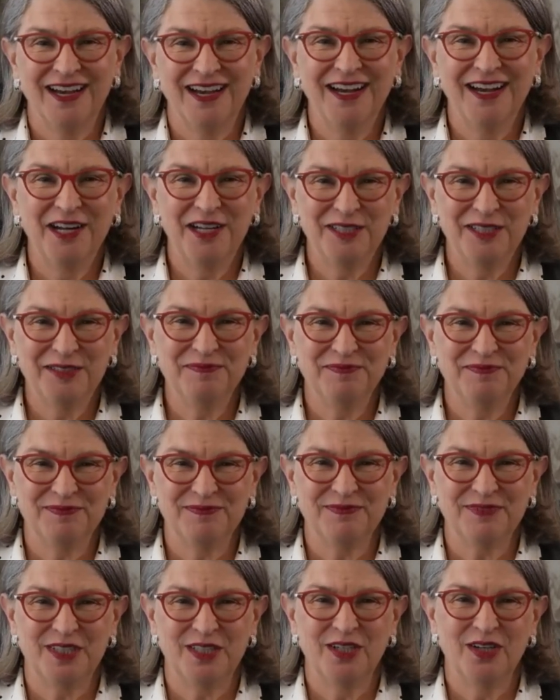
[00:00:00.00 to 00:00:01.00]

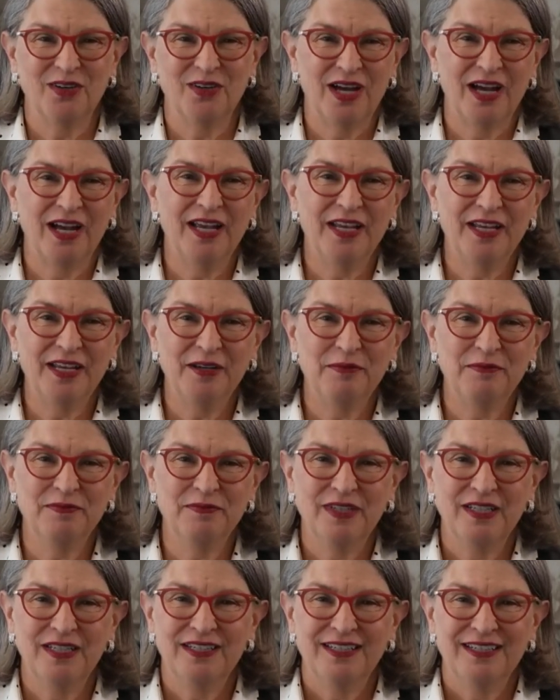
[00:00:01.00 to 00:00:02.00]
Um, you know, I
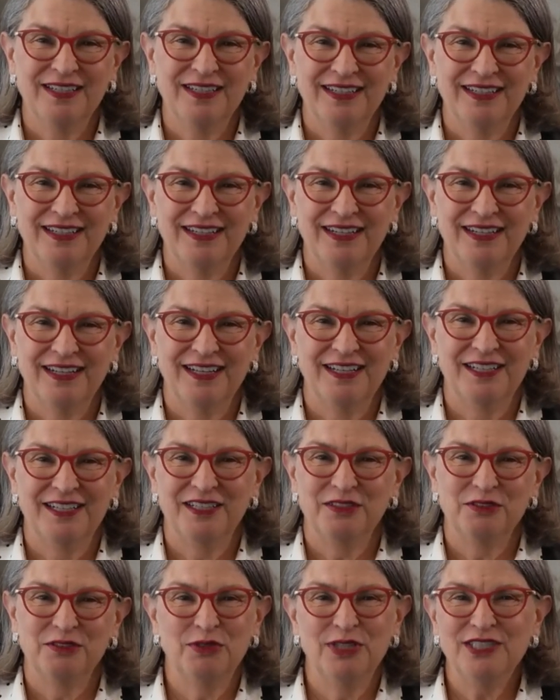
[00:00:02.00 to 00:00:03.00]
am
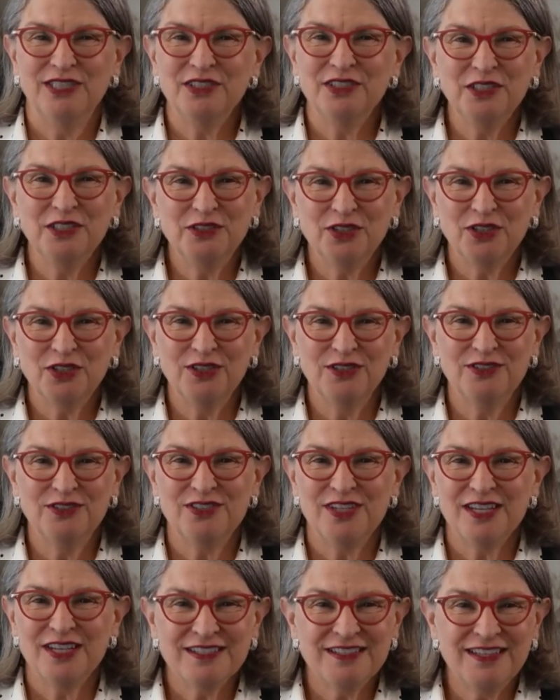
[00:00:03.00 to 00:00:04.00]
uh, recently turned
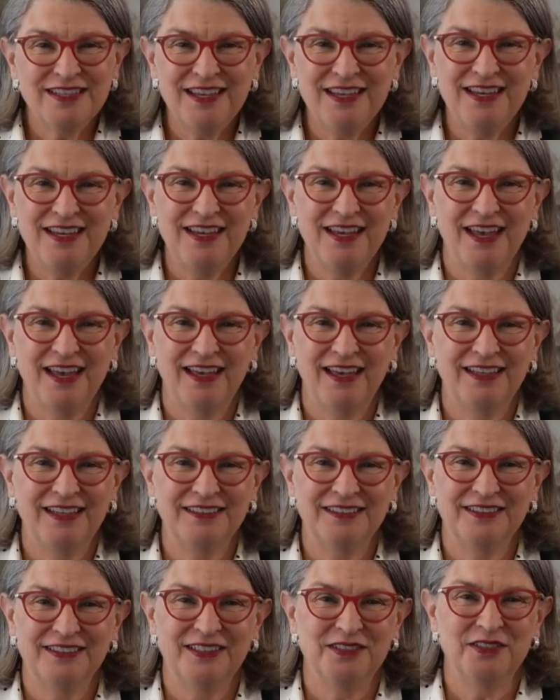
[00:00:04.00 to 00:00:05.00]
60,
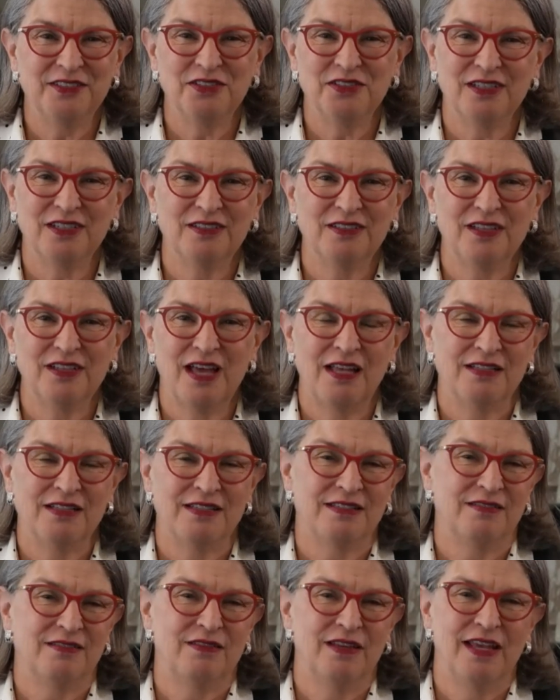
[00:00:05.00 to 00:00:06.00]
and this is a, a
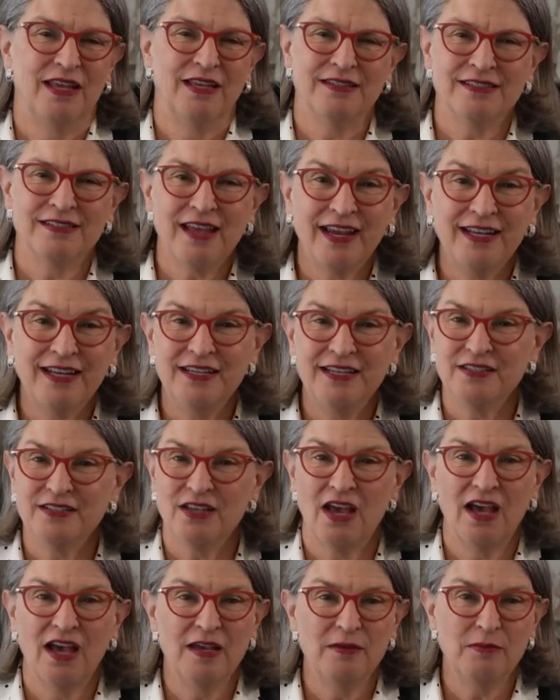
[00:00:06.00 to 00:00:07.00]
exciting
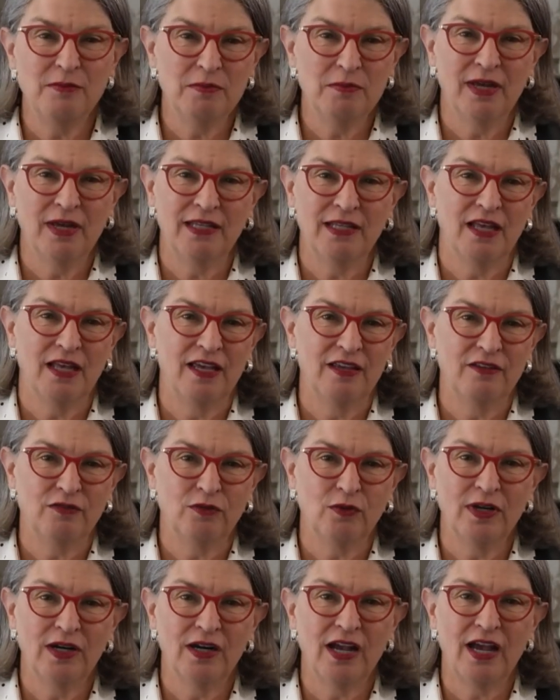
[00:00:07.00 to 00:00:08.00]
time in my
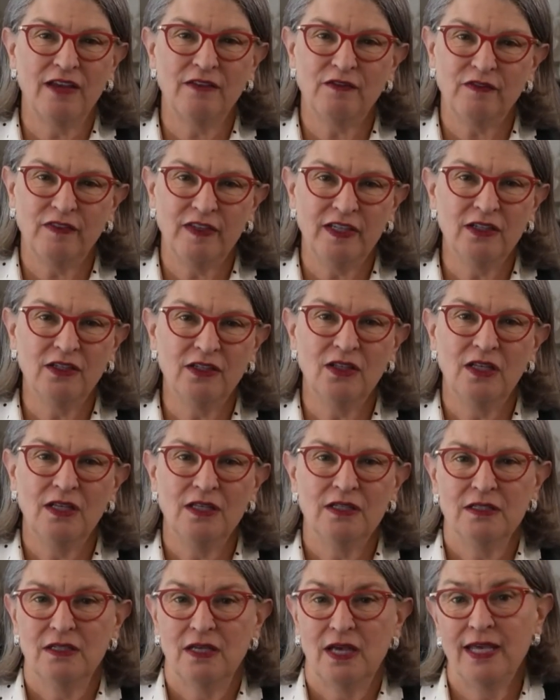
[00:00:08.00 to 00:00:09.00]
life where I feel
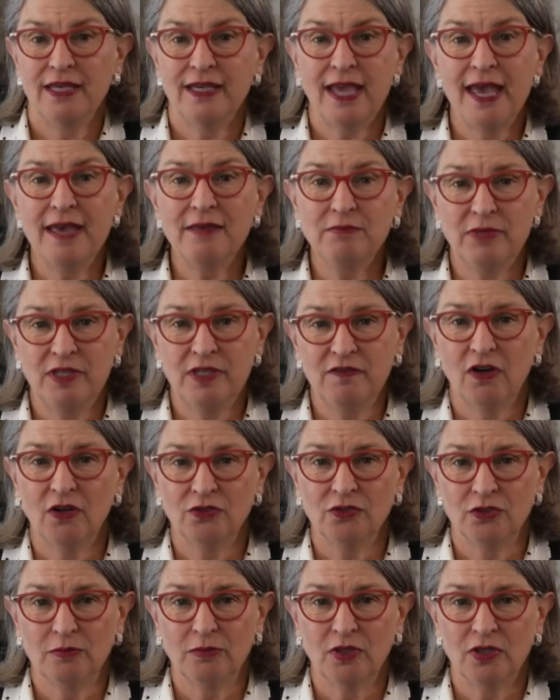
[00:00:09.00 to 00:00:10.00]
I can be
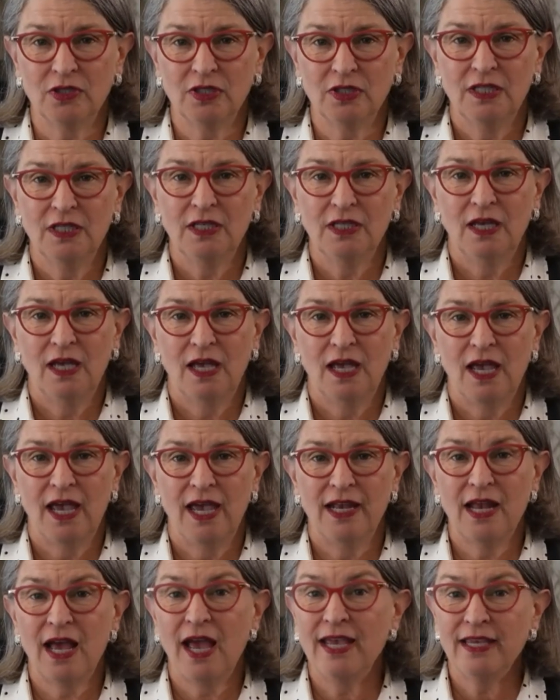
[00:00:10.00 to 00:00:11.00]
vulnerable
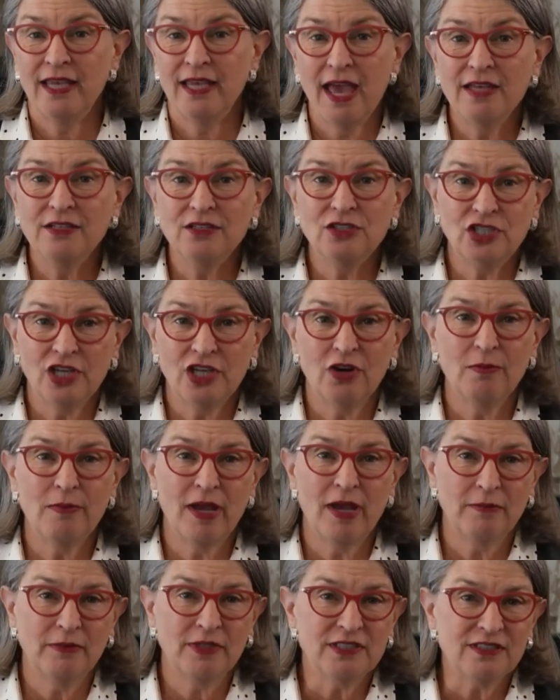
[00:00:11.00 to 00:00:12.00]
and I can share
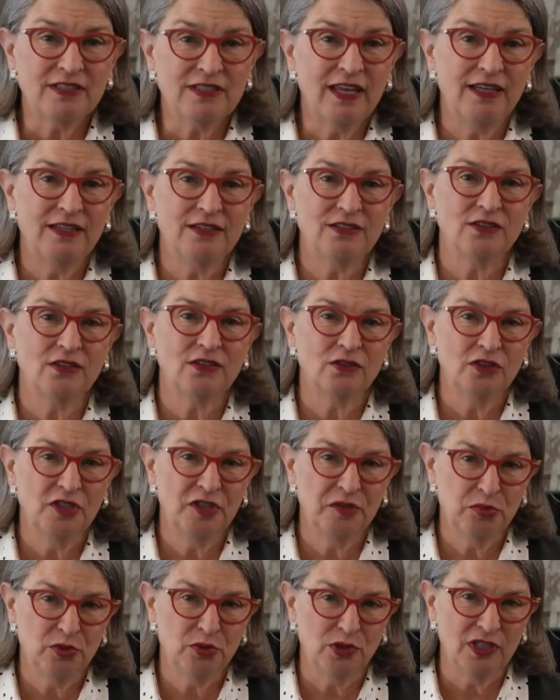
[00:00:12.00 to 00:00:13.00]
my mistakes
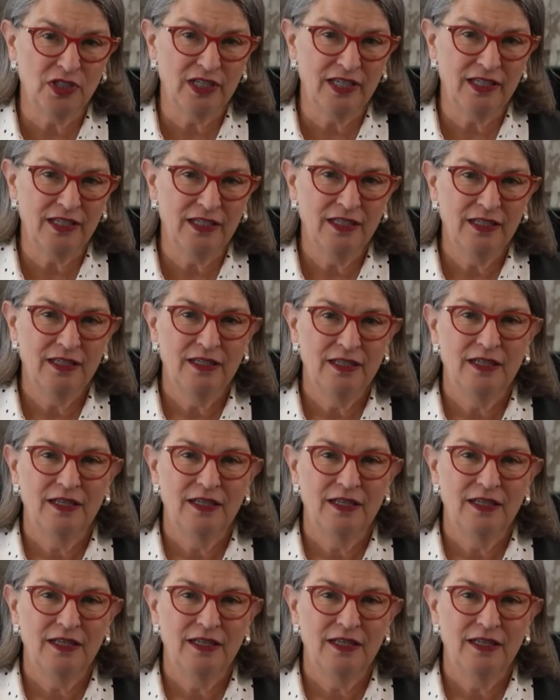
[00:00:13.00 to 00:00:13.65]
liberally.